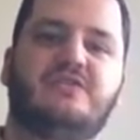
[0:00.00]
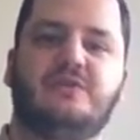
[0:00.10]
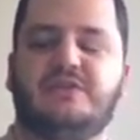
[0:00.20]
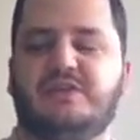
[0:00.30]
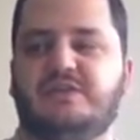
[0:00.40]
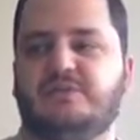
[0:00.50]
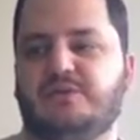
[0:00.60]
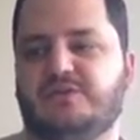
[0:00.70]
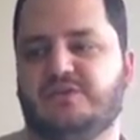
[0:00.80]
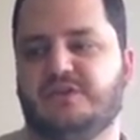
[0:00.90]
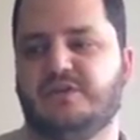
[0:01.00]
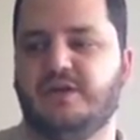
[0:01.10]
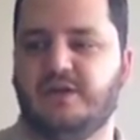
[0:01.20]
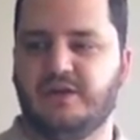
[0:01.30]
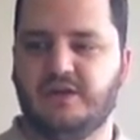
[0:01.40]
with it
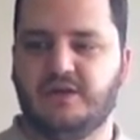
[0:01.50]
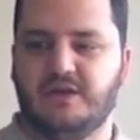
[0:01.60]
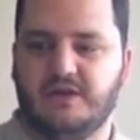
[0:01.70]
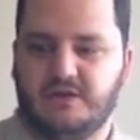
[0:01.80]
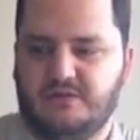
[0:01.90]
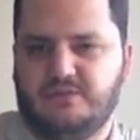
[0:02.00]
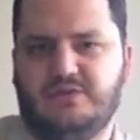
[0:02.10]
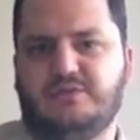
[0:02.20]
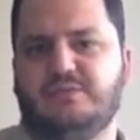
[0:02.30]
with